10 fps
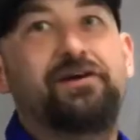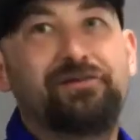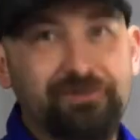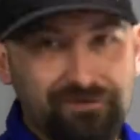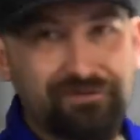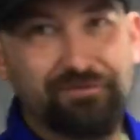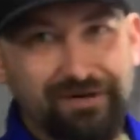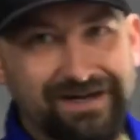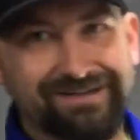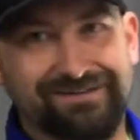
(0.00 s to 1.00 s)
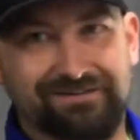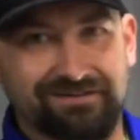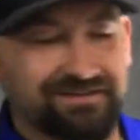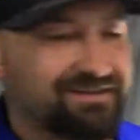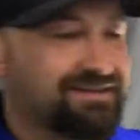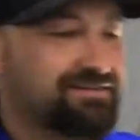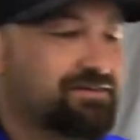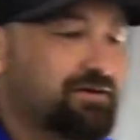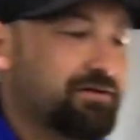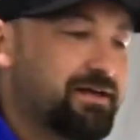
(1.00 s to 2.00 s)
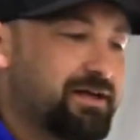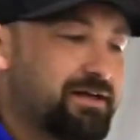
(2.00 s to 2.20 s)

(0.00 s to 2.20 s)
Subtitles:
Use the pilot drill. So